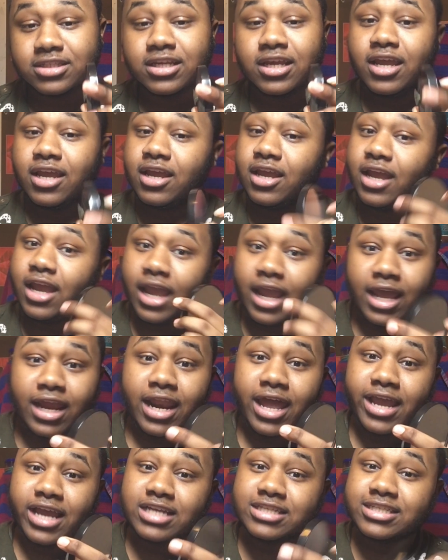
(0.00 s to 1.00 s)
And like I
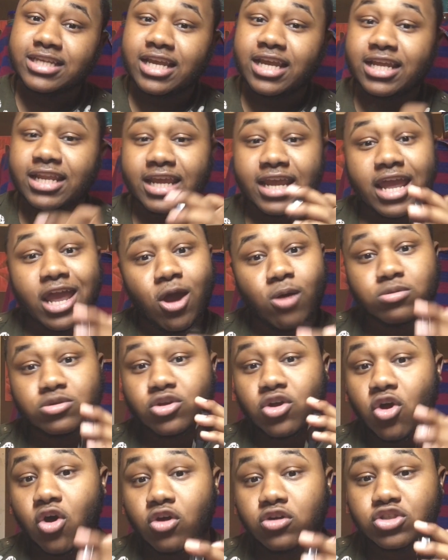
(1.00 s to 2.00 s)
said, it helps
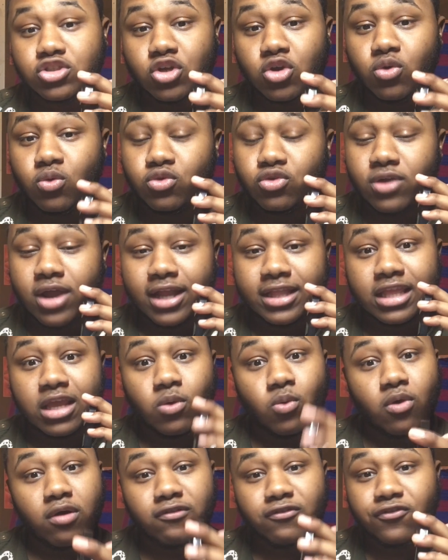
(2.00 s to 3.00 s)
also. You got that one
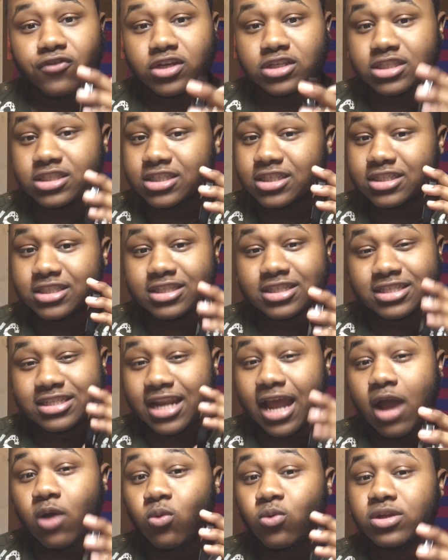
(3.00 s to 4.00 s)
fish that just does not
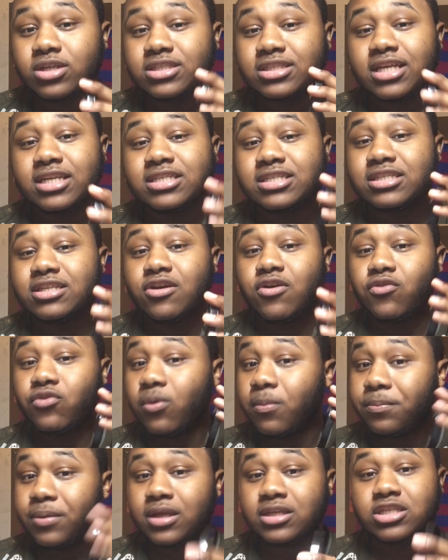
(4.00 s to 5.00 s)
want to stay still for
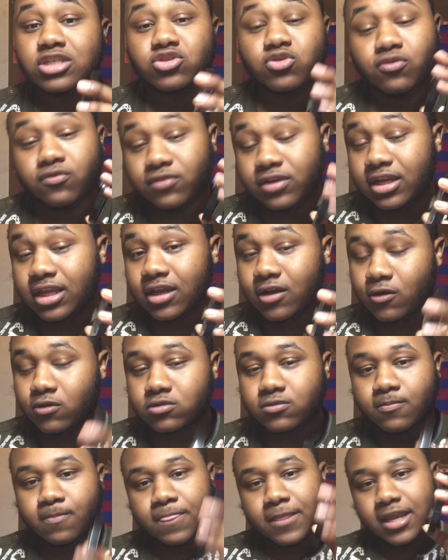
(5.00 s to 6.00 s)
pictures or videos.
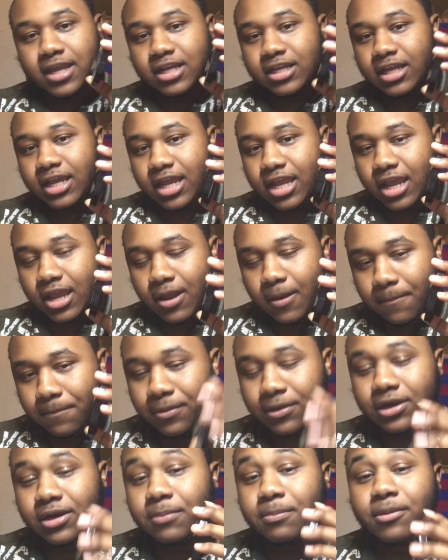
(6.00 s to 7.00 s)
Putting the
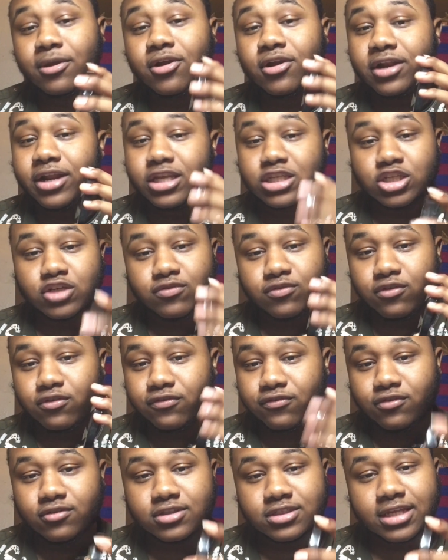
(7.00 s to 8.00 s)
mirror in there just for a few
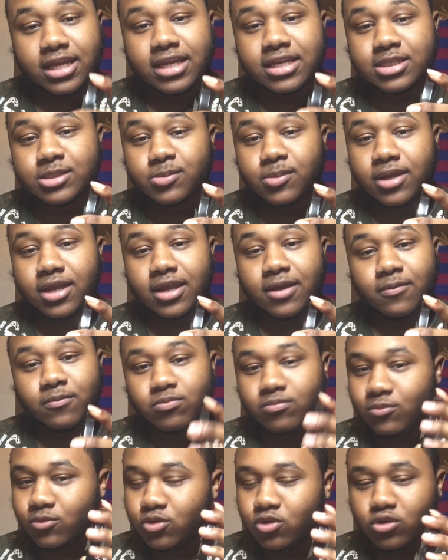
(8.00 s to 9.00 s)
seconds, man,
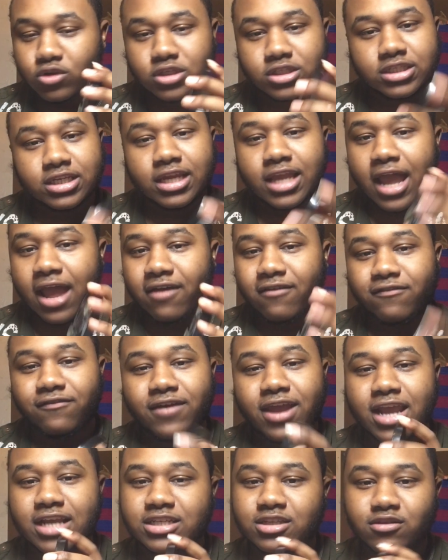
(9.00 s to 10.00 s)
you'll see how fast
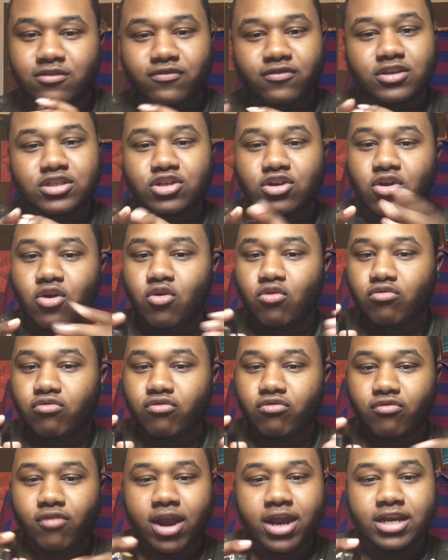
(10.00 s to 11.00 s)
this fish will go
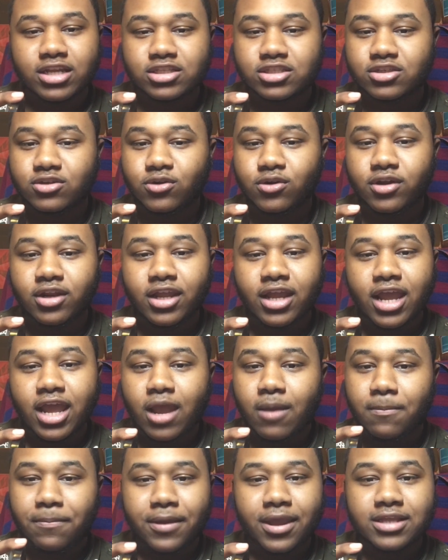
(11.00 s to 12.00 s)
right into it and
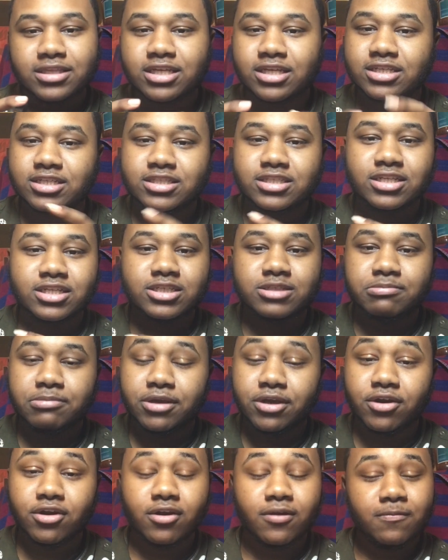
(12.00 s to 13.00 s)
pay attention to this mirror
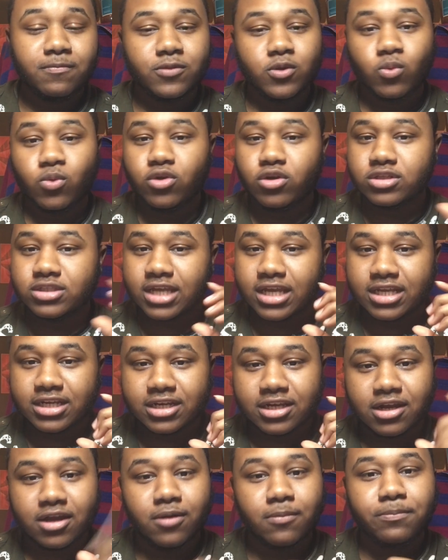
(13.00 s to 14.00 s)
where you're taking the
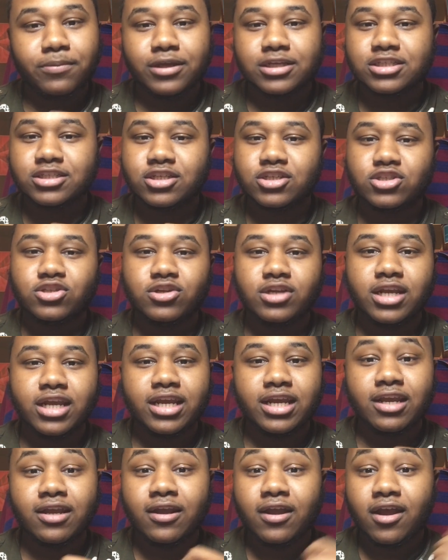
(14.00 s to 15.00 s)
good pictures that you need.
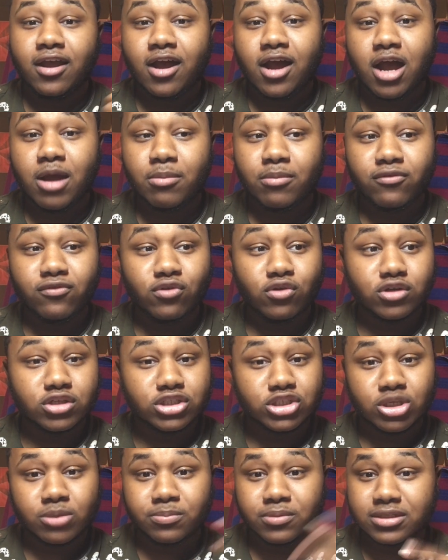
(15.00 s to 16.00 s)
If you're a
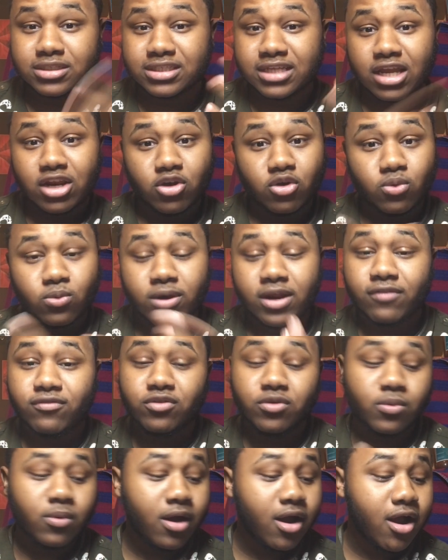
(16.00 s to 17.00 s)
shipper, seller, or whatever you
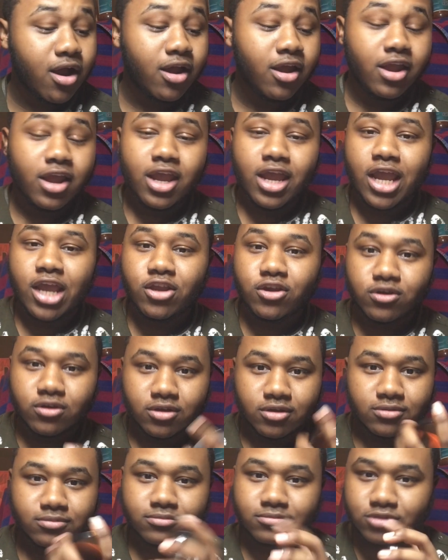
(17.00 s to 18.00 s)
are, and you're
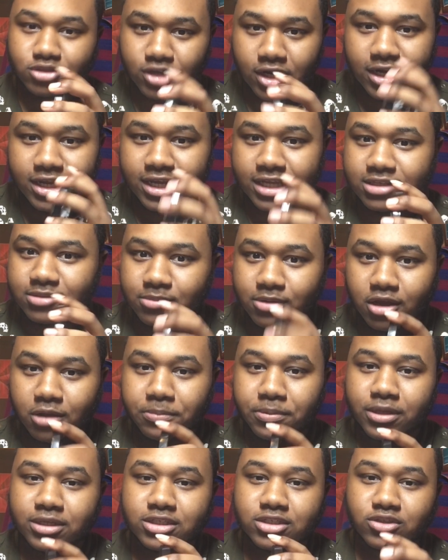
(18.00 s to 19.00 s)
trying to get some good
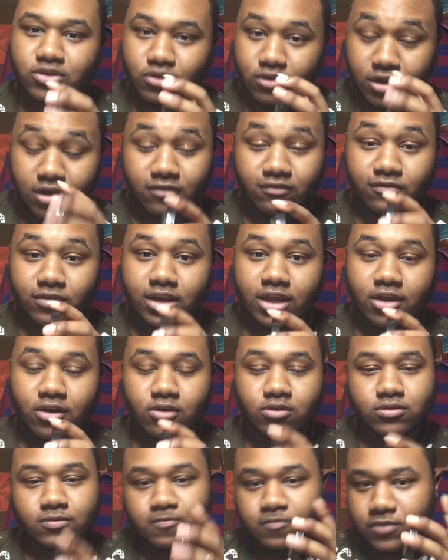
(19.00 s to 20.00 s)
pictures or good videos,
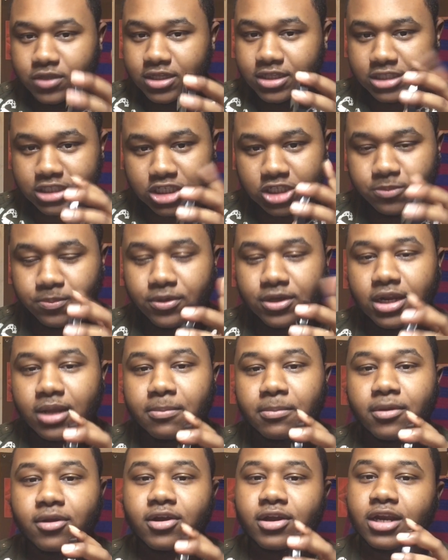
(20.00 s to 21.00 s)
just putting that mirror
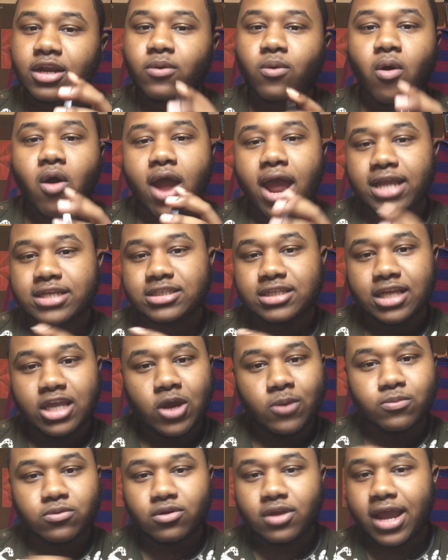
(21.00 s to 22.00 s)
in there will actually help you
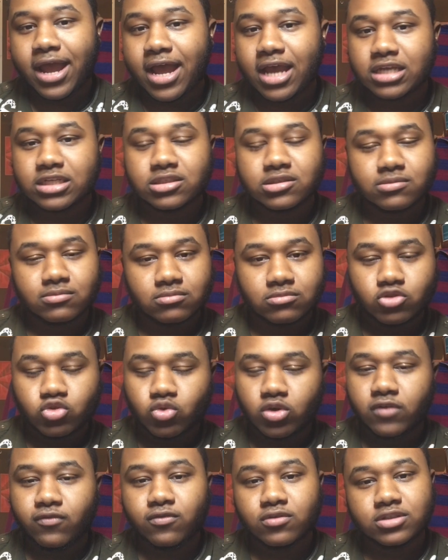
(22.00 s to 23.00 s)
guys
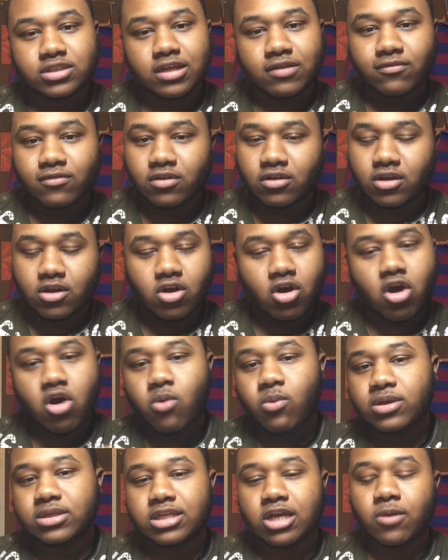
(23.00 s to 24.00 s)
24/7. Always
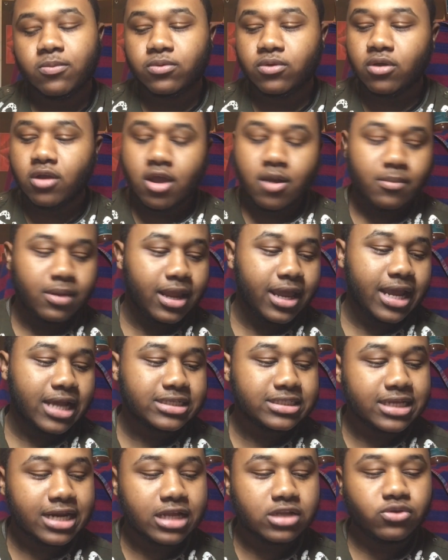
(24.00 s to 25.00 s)
help you. But like I said, I
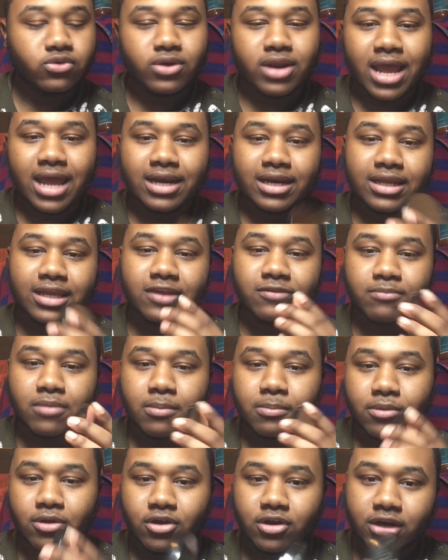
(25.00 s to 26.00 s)
do not leave my mirror
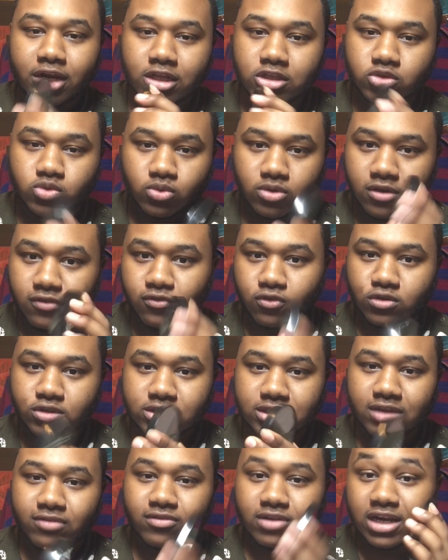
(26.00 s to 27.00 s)
in there 24/7
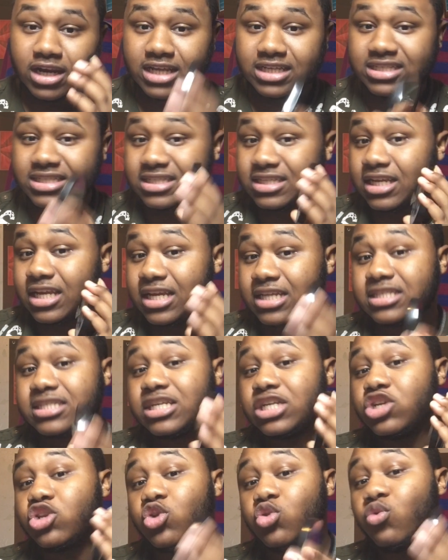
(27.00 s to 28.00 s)
unless it's a
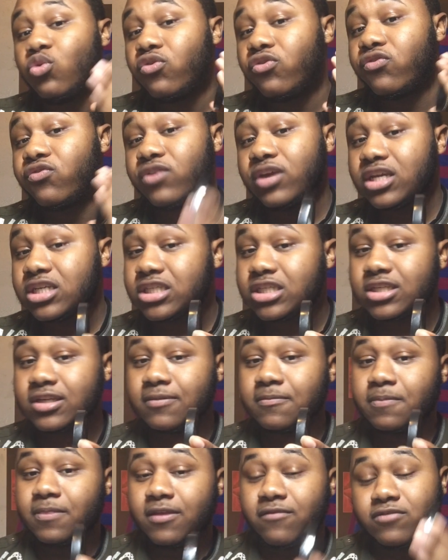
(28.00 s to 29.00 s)
new fish.
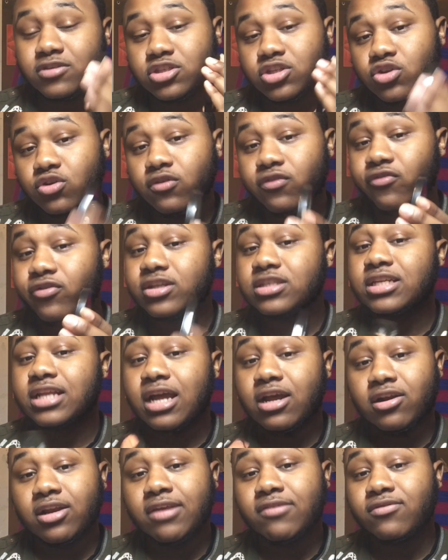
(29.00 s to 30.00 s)
If it's a new fish, then I'll
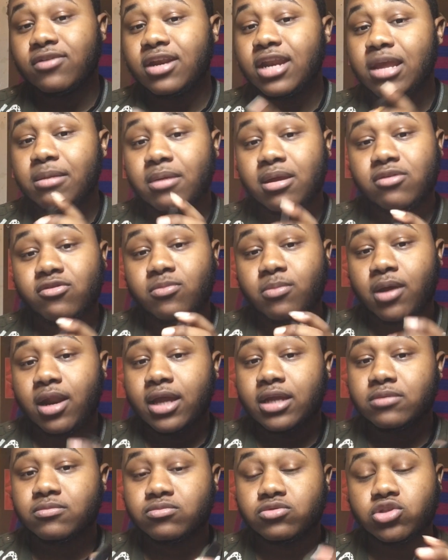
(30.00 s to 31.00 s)
leave it in there maybe for about like
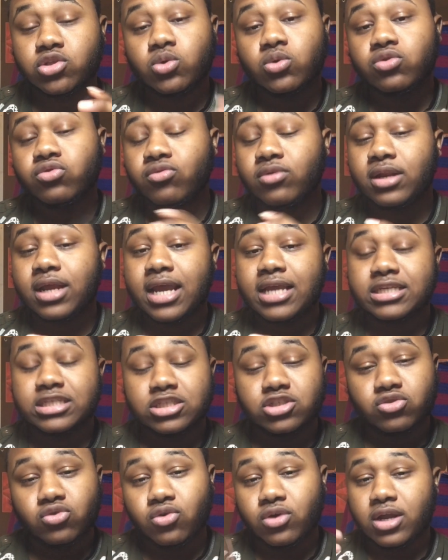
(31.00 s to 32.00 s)
2 or 3 days just so it
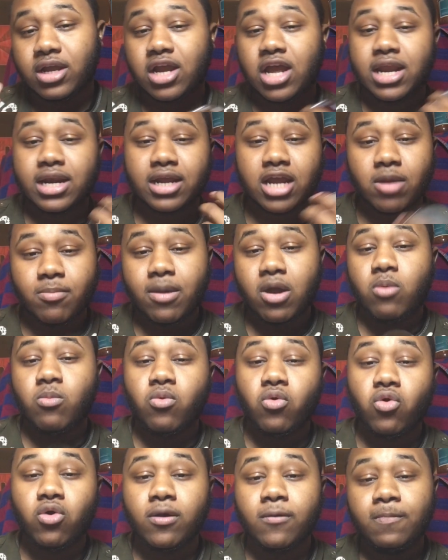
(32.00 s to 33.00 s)
can kind of come out more
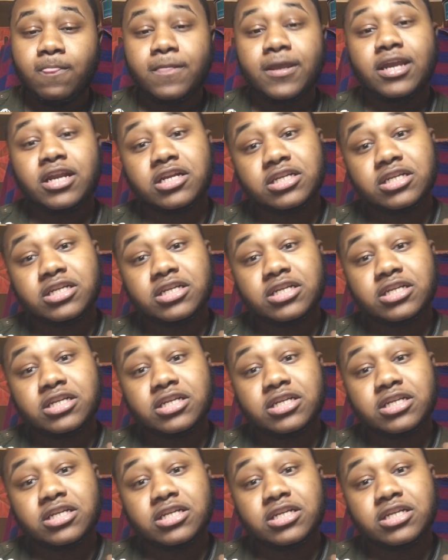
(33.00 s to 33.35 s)
and to see